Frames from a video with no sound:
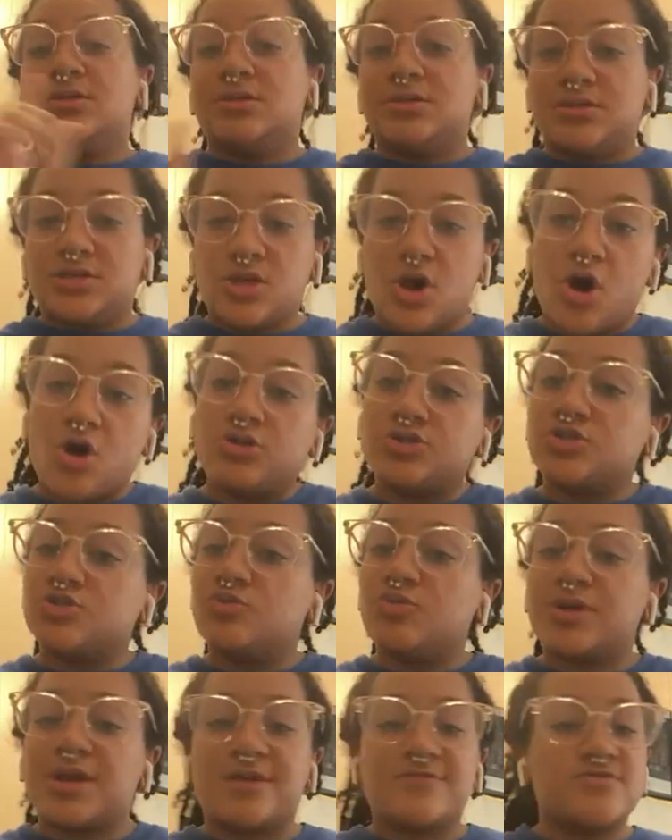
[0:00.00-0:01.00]
y'all do
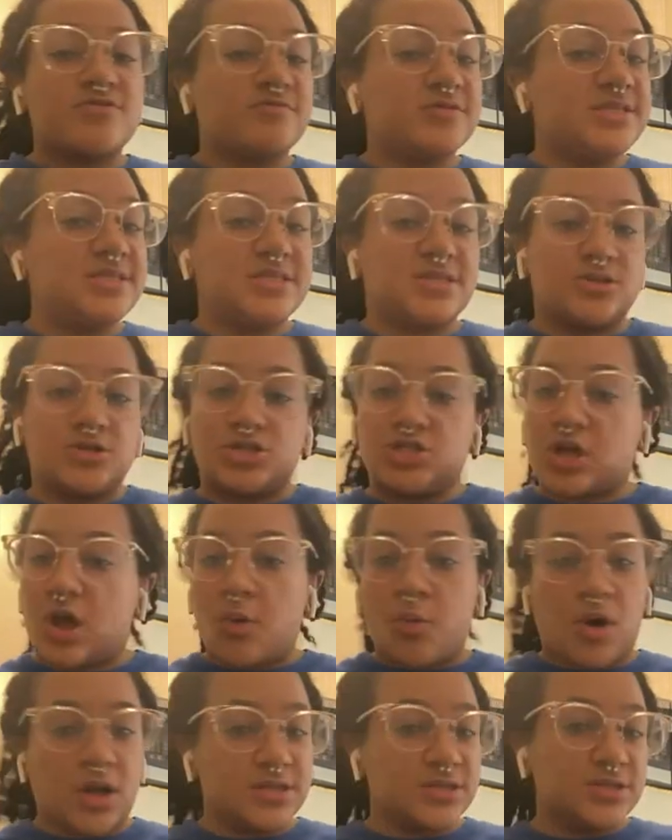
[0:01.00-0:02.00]
whatever research
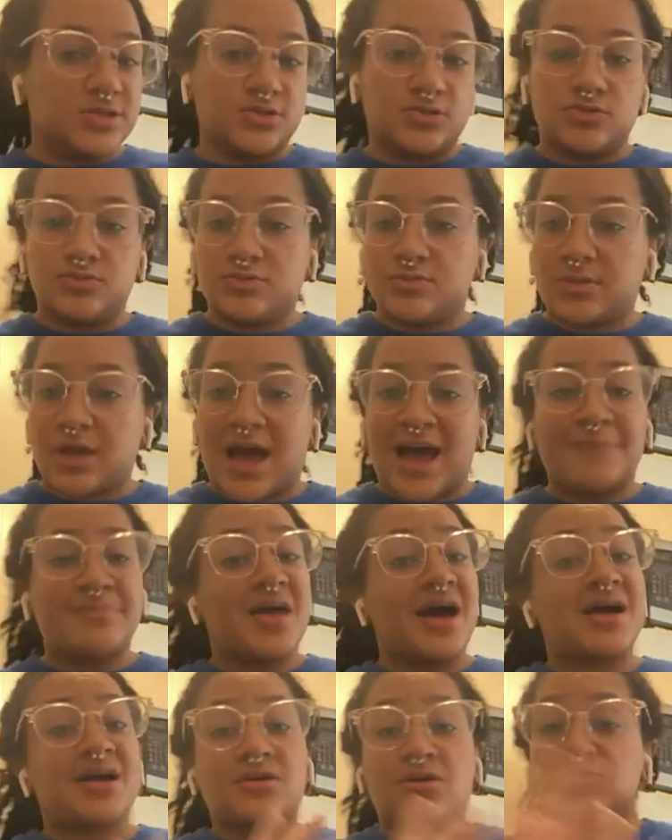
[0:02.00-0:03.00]
y'all want to do. I'm
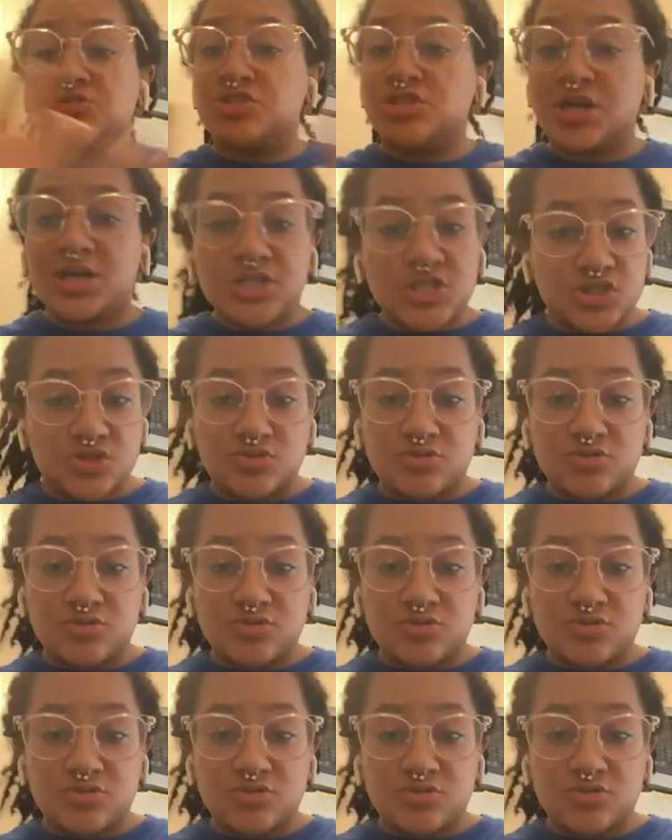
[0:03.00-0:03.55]
not gonna judge you